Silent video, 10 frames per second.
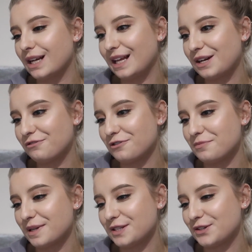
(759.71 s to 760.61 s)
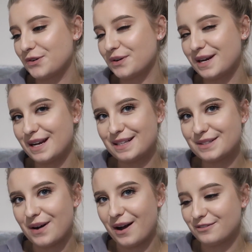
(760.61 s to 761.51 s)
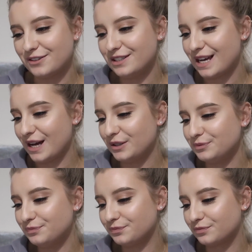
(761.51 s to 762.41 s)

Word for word: Click through my stories, quite a few now.